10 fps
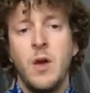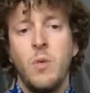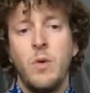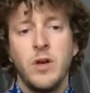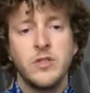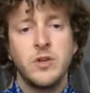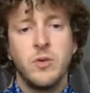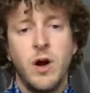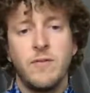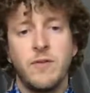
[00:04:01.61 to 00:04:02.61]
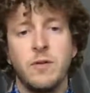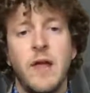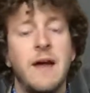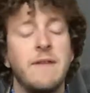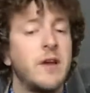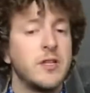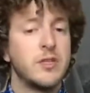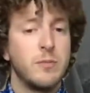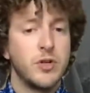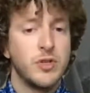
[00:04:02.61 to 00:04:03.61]
We also offer live
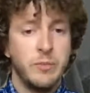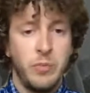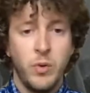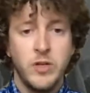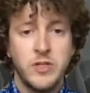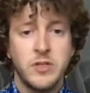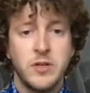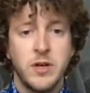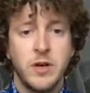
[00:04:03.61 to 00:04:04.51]
customer support.